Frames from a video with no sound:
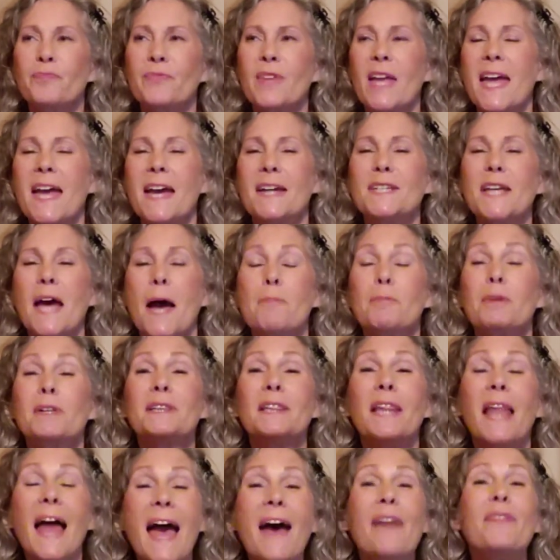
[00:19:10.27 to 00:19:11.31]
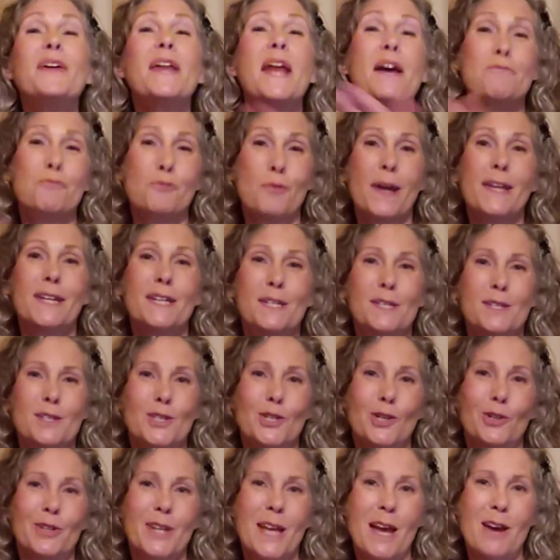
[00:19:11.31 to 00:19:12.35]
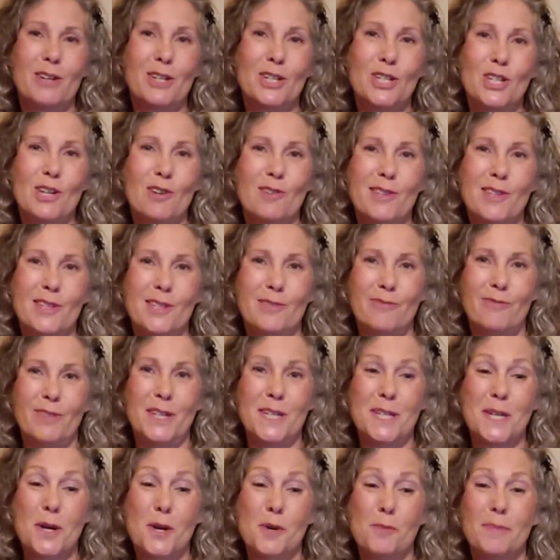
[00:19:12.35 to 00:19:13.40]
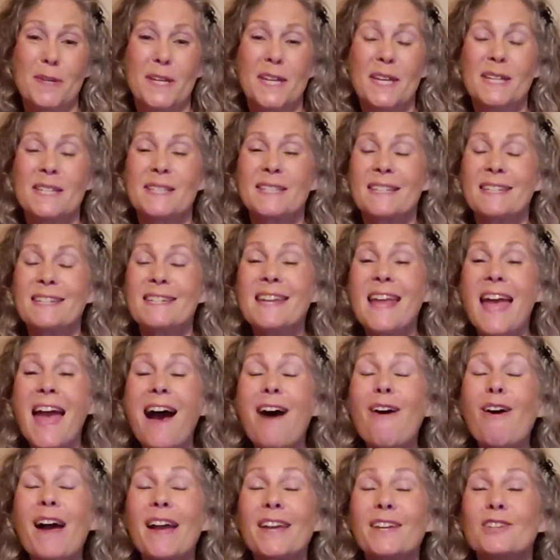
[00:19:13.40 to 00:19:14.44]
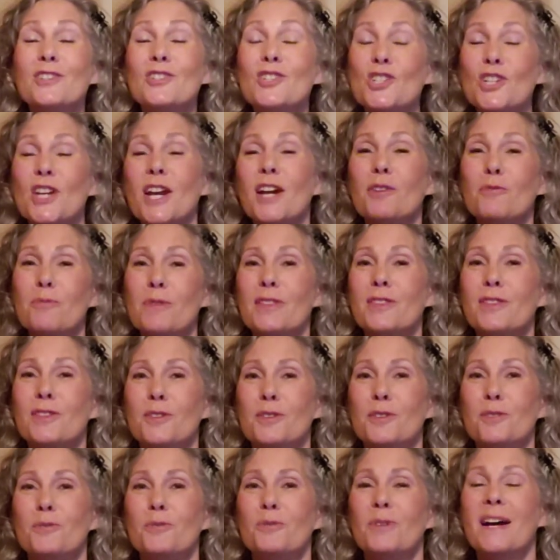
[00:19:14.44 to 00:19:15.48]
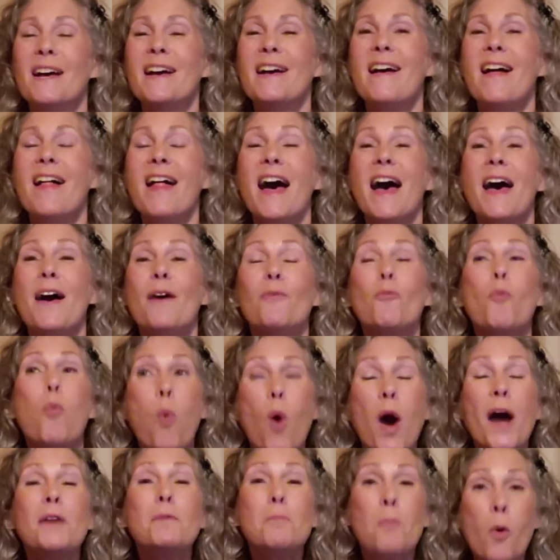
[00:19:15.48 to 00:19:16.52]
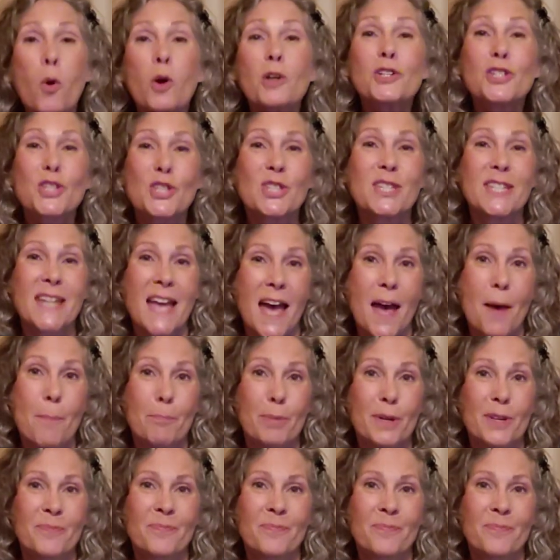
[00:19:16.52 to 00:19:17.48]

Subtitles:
and I'm glad that I've waited until now to share this video, because now I can share with you one more step